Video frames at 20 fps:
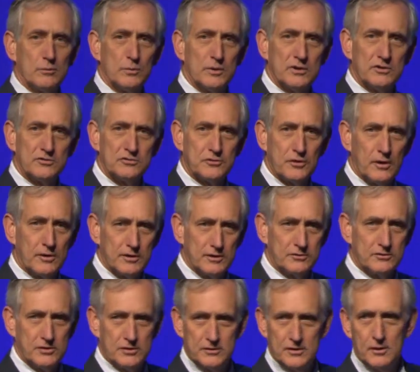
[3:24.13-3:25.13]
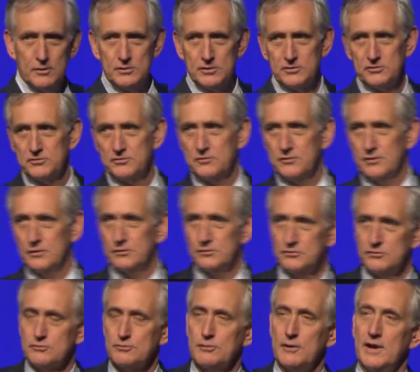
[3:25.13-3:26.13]
we started to notice those
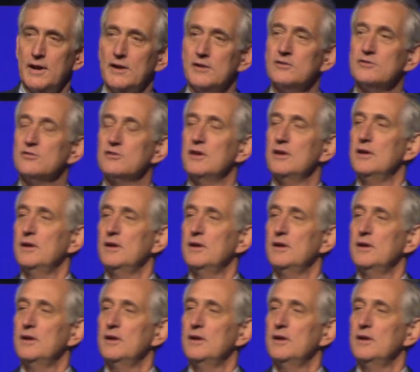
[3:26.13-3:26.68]
trends